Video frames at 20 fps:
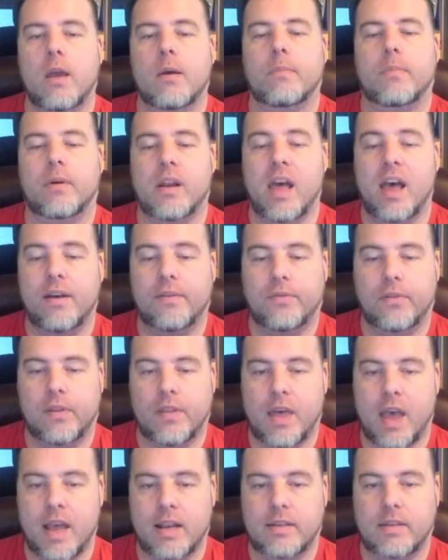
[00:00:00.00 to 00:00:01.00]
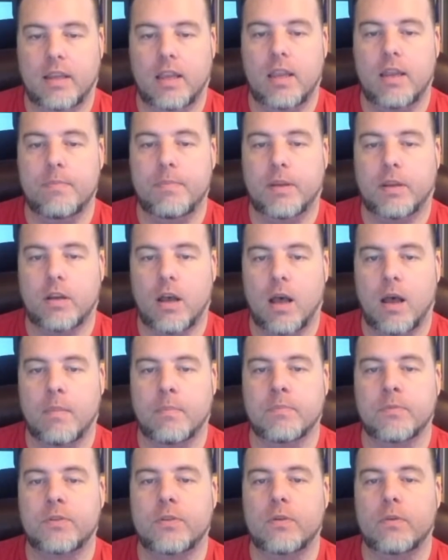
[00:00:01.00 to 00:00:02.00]
But after that, it
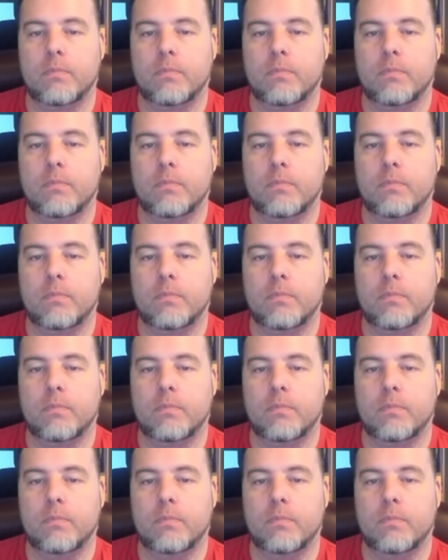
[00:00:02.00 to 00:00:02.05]
becomes